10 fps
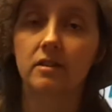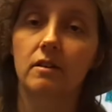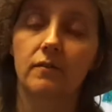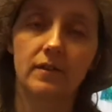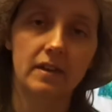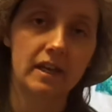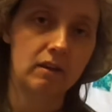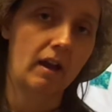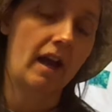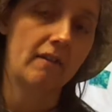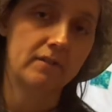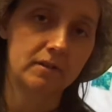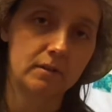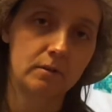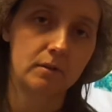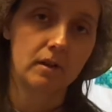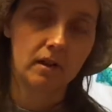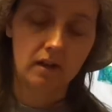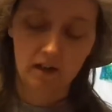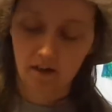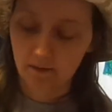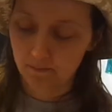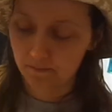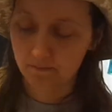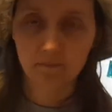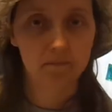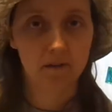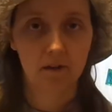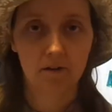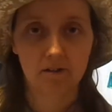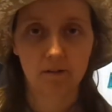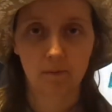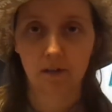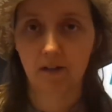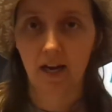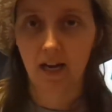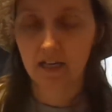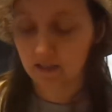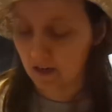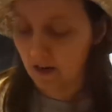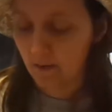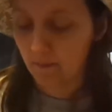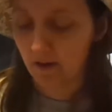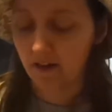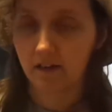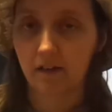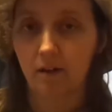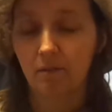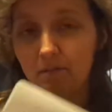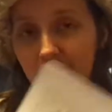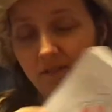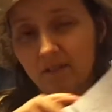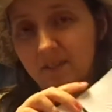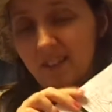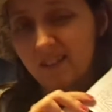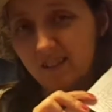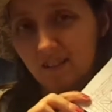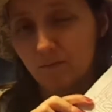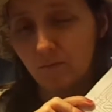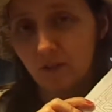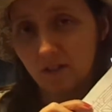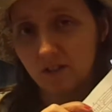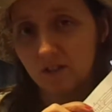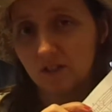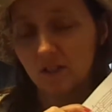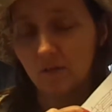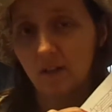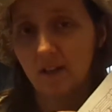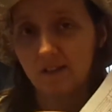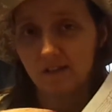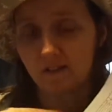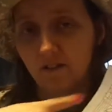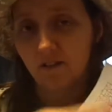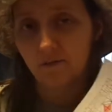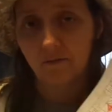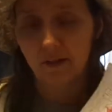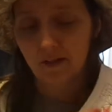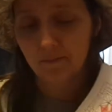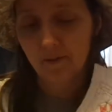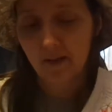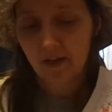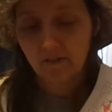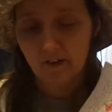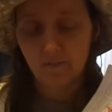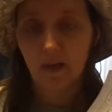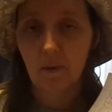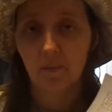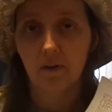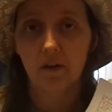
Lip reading: Don't feel like you have to. I know it's the computer age, but this works just as well. It's a little graph paper.